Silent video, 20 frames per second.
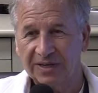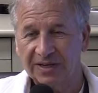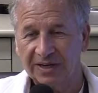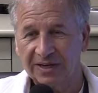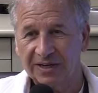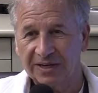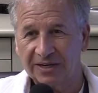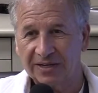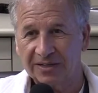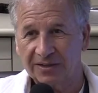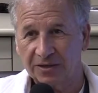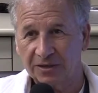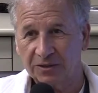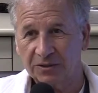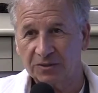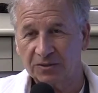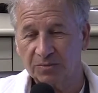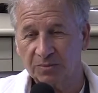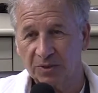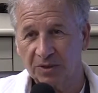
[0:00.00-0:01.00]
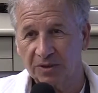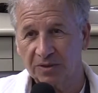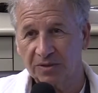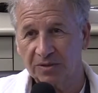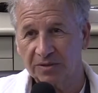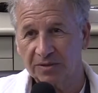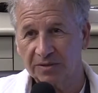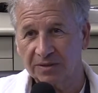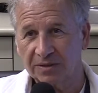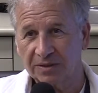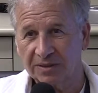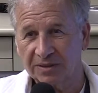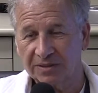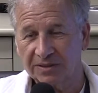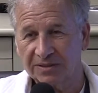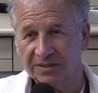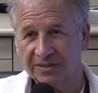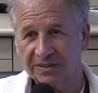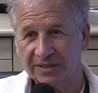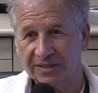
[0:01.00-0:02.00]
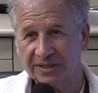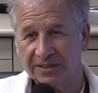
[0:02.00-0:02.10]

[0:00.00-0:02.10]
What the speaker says: large, small, and